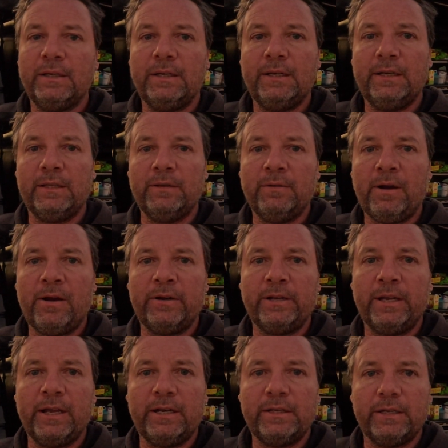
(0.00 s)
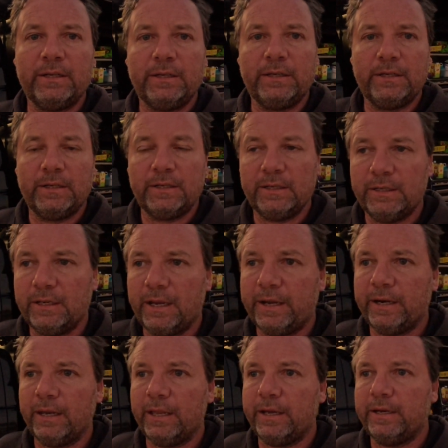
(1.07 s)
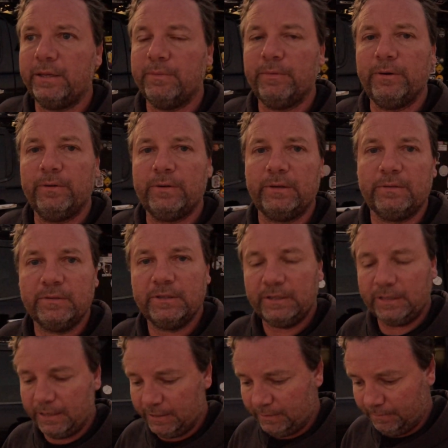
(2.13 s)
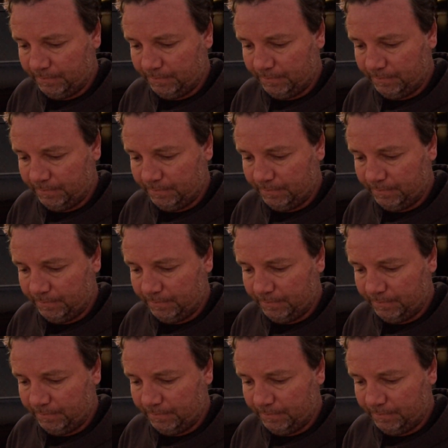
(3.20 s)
hit the road again to Adelaide in the morning. So,